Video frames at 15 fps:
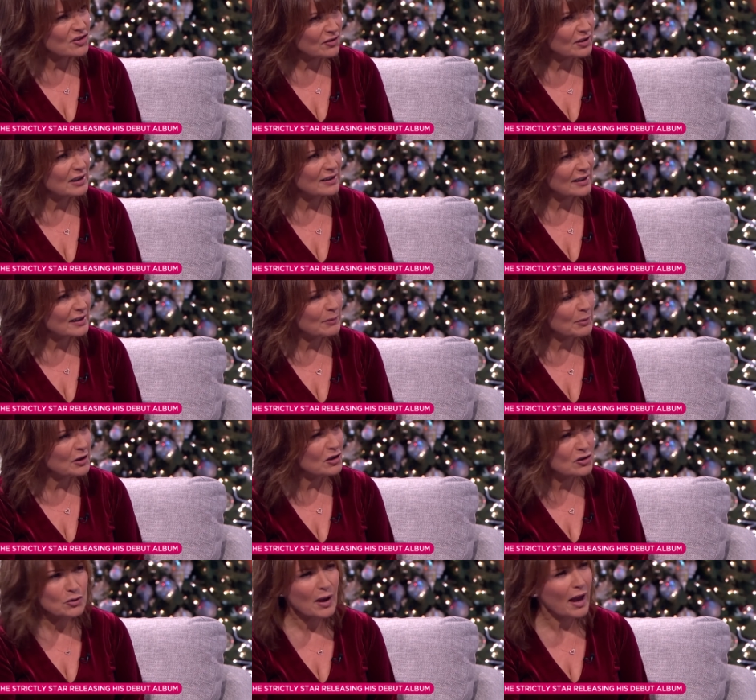you actually really think
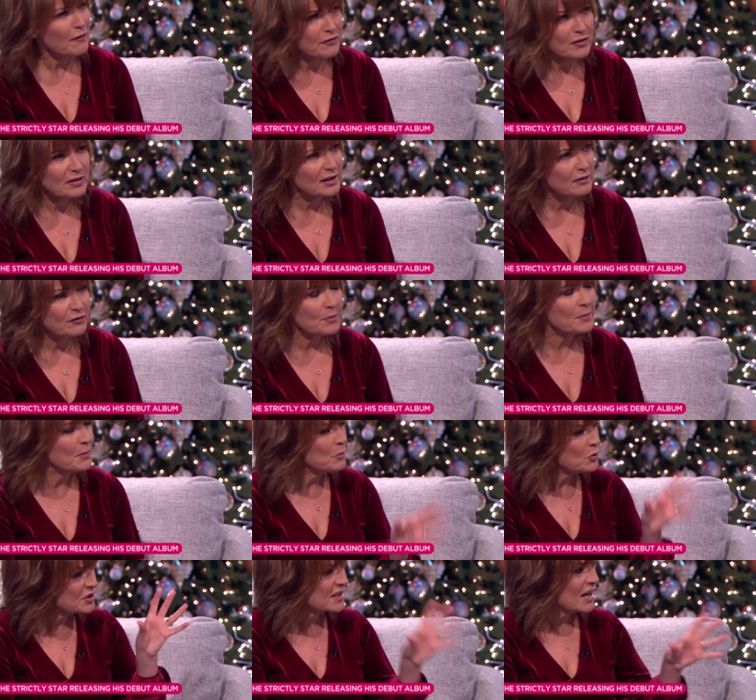about it, you do everything from the